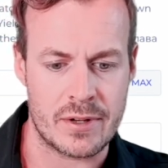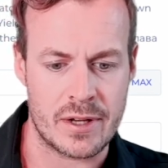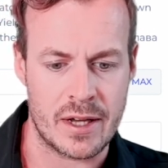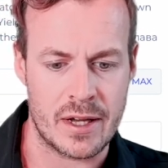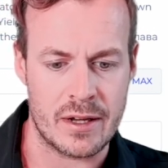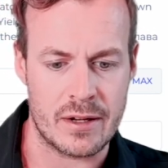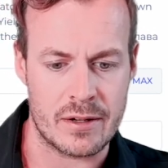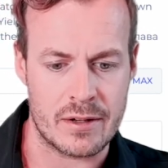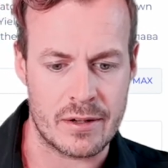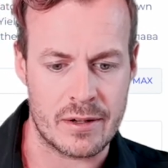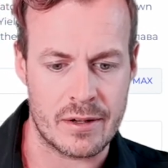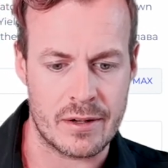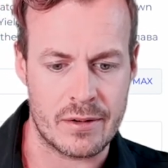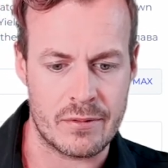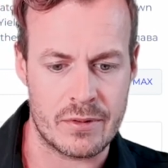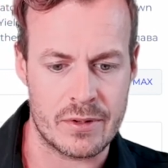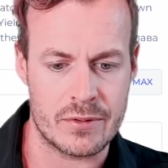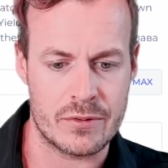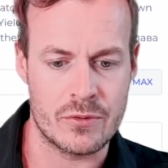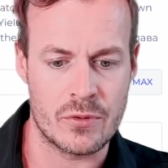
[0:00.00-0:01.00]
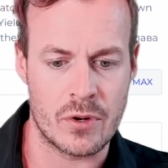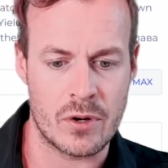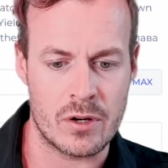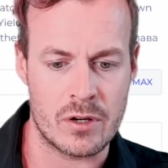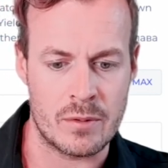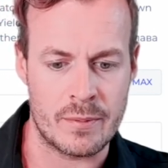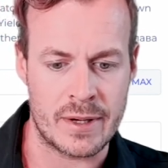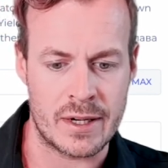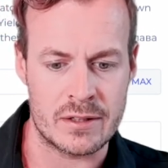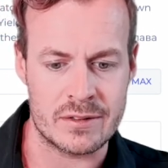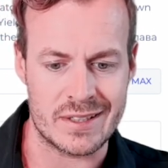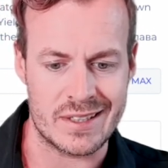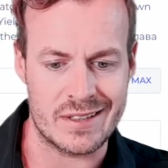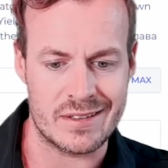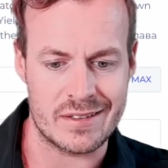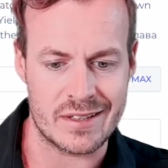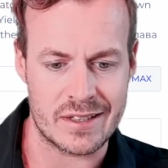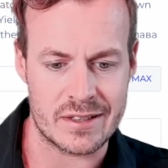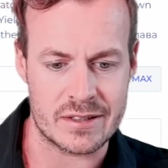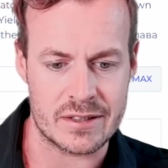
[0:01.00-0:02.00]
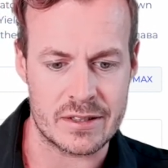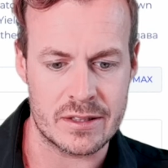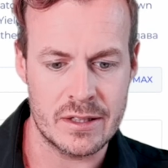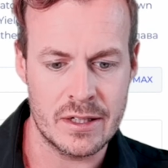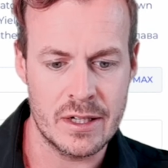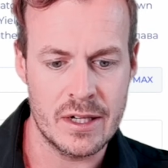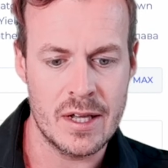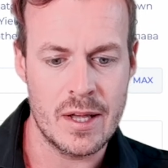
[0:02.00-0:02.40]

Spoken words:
a withdrawal amount in Tether